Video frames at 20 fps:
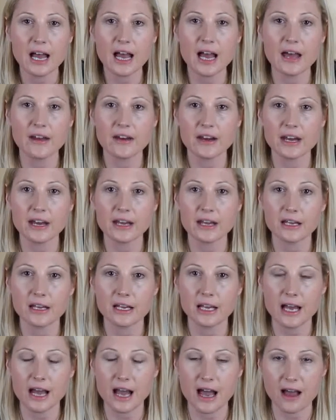and
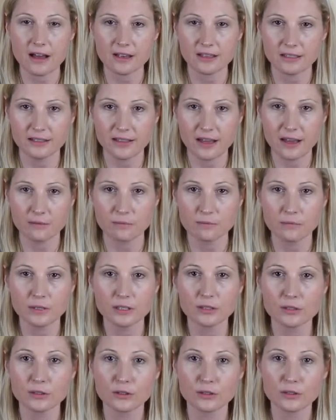ask them
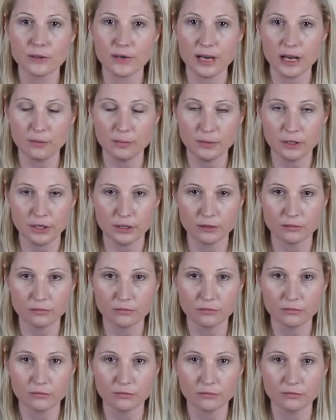to help you
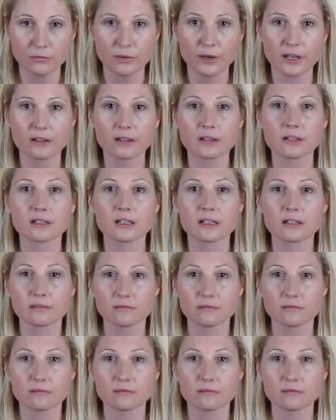with